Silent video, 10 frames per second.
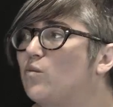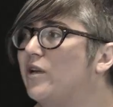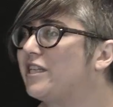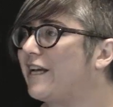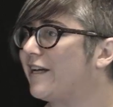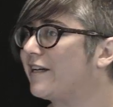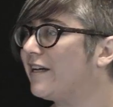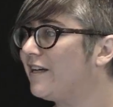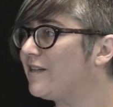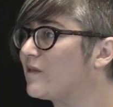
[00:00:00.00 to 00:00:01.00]
We take
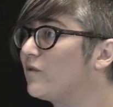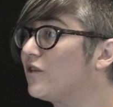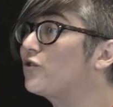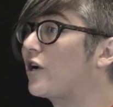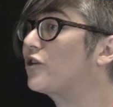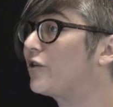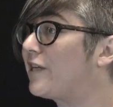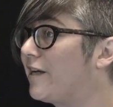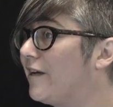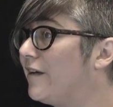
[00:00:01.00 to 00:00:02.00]
some of the structured
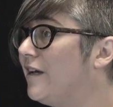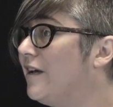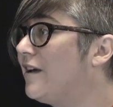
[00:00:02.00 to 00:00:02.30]
data